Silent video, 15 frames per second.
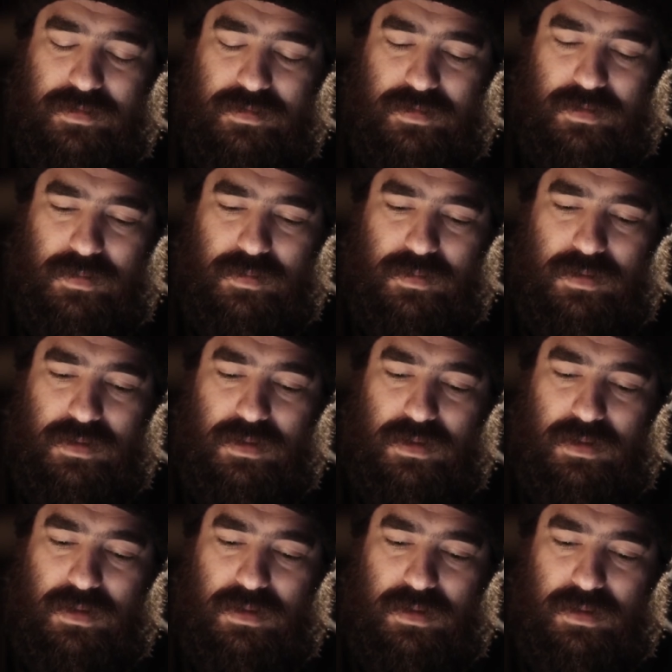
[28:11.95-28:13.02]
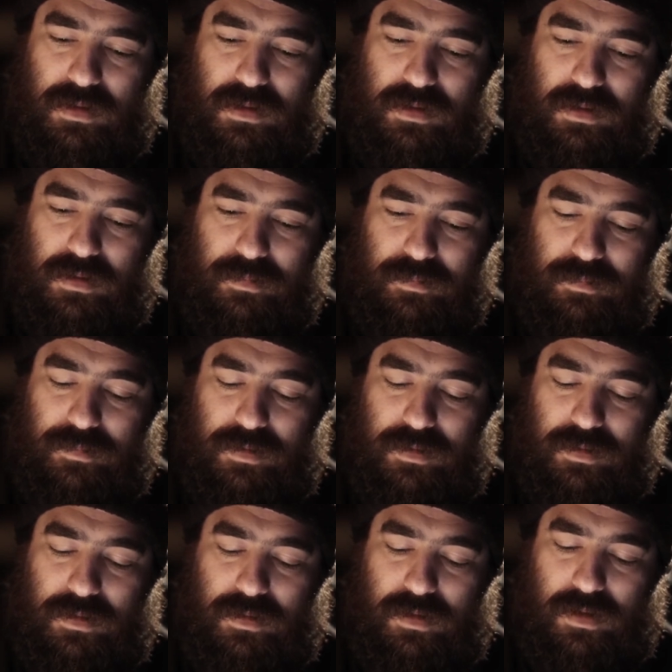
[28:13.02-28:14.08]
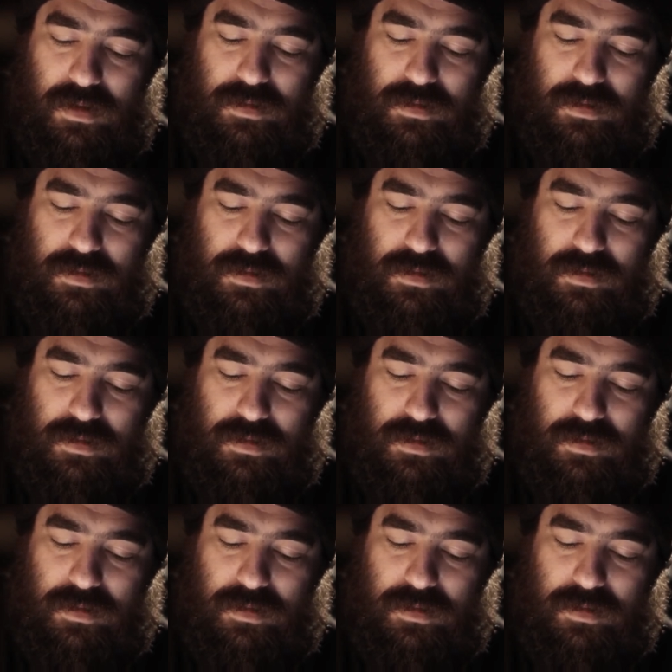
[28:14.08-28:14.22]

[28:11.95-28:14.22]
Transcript: So I'll